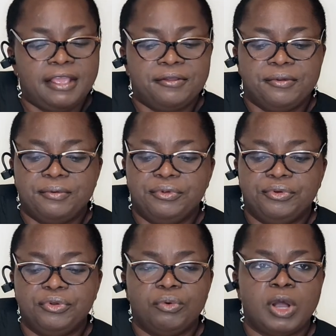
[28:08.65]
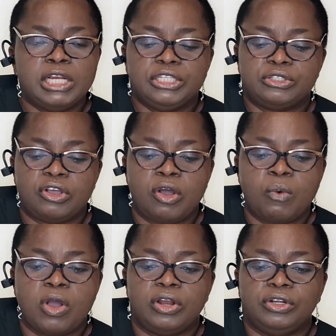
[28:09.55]
you do what is called
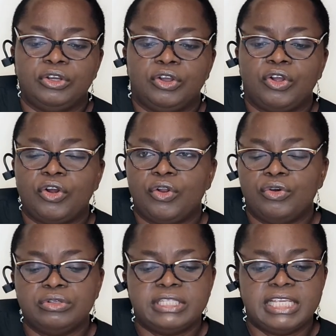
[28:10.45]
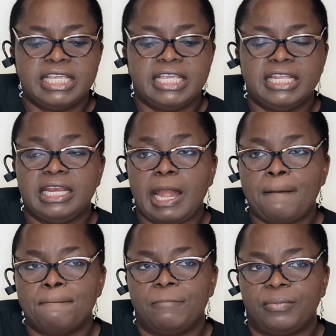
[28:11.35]
what? Closing
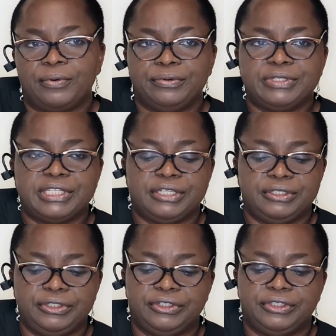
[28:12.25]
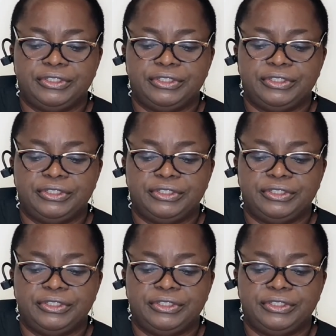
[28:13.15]
procedure.